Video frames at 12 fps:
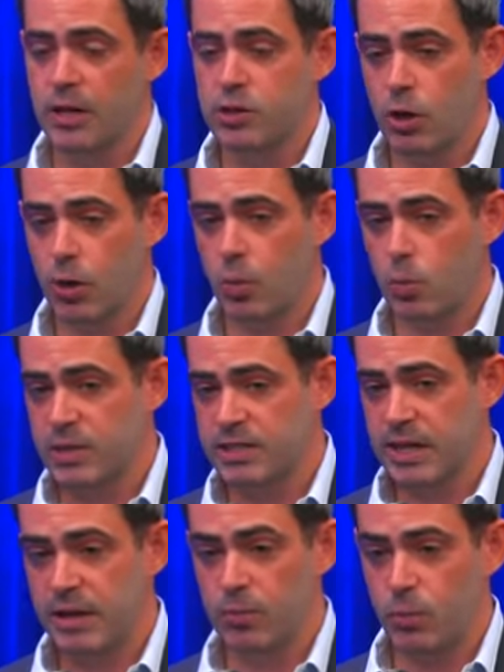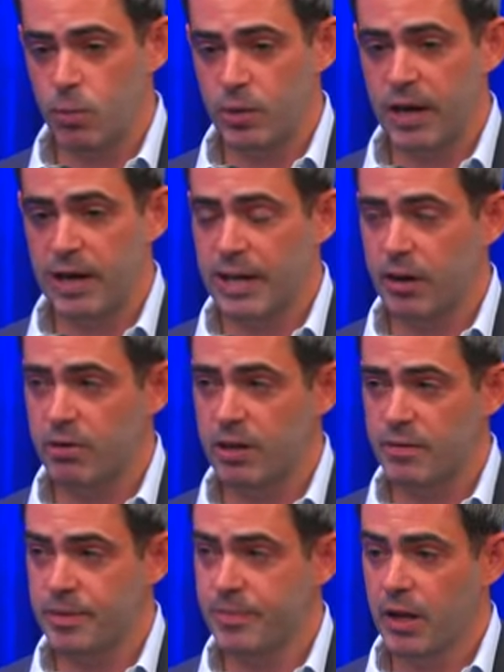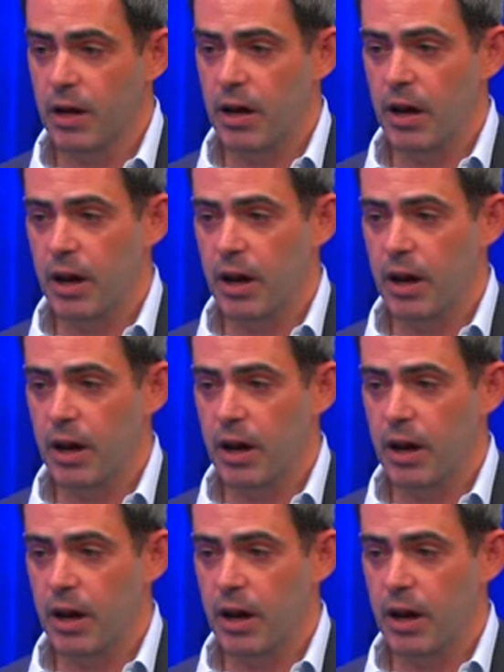So we said, we got to get rid of it.